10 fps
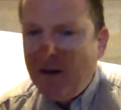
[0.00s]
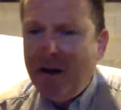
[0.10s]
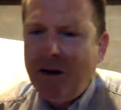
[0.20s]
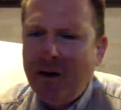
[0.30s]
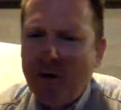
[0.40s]

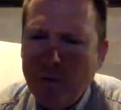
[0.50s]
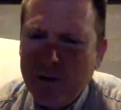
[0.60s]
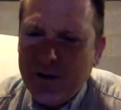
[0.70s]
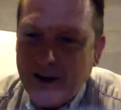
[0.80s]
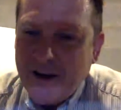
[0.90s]
Oh,
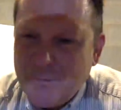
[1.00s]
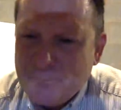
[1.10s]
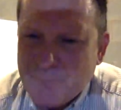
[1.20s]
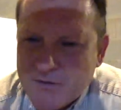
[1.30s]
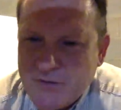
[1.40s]

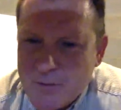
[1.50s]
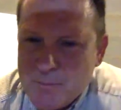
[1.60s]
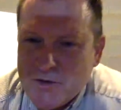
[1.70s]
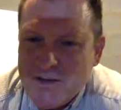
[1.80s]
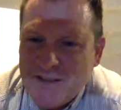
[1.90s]
so I'm
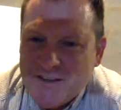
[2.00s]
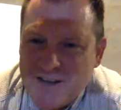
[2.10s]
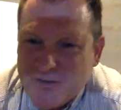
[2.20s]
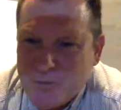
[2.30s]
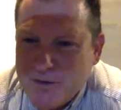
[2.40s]
looking at that
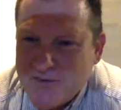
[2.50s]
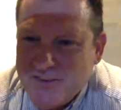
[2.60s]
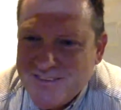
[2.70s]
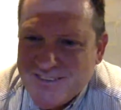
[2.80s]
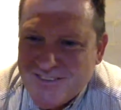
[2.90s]
last
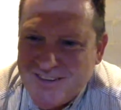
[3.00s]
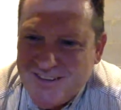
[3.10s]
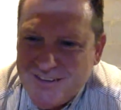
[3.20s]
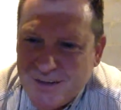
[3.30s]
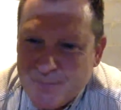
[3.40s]
question that
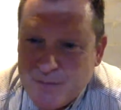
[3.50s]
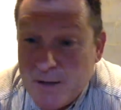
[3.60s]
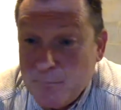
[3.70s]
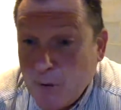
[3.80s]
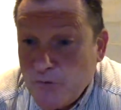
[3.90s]
said,
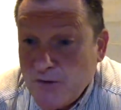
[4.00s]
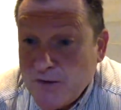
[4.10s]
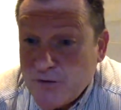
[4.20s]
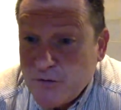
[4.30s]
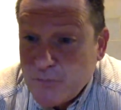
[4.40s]
yeah, in both
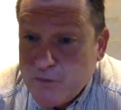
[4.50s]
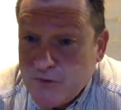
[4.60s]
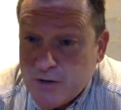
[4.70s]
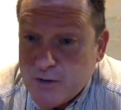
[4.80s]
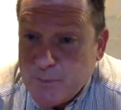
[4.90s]
sections we
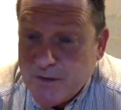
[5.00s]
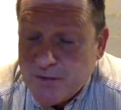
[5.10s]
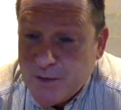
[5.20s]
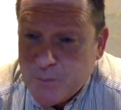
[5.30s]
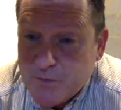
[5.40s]
talked about, I
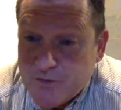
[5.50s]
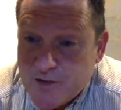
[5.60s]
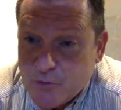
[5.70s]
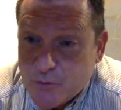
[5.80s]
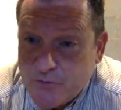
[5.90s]
think it was
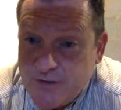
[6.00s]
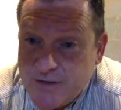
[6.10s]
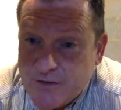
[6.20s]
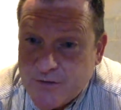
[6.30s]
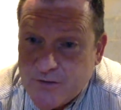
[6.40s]
level
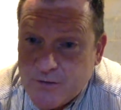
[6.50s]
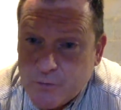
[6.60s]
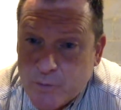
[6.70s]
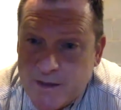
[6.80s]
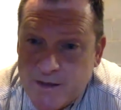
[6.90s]
6 of
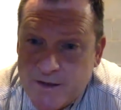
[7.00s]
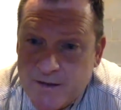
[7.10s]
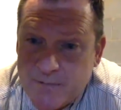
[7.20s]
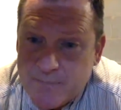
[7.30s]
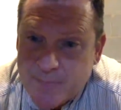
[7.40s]

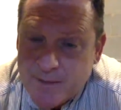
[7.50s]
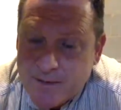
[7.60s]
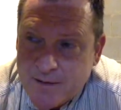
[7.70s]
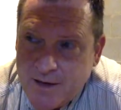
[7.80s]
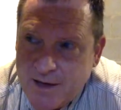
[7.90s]
RAID,
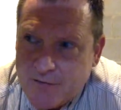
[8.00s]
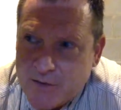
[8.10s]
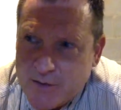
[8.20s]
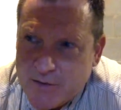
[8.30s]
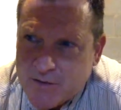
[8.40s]

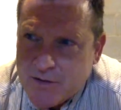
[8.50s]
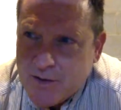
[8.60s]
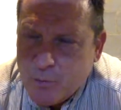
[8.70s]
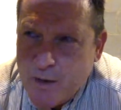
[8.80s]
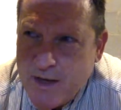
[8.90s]
having
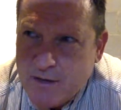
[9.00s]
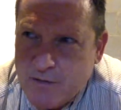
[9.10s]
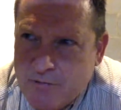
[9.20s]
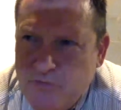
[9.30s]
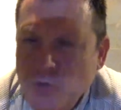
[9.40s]
a way
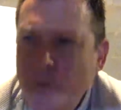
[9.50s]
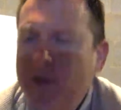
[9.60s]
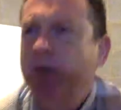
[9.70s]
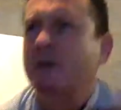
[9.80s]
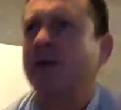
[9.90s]
of
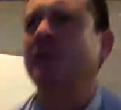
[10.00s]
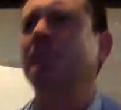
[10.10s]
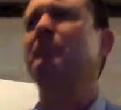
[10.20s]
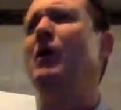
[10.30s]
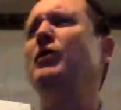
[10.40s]
doing
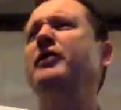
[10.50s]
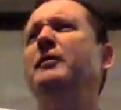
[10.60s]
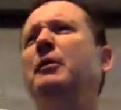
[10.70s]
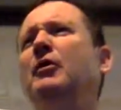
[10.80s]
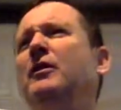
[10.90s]

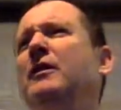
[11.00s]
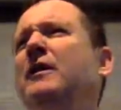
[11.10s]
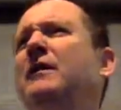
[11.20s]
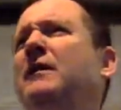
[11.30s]
multiple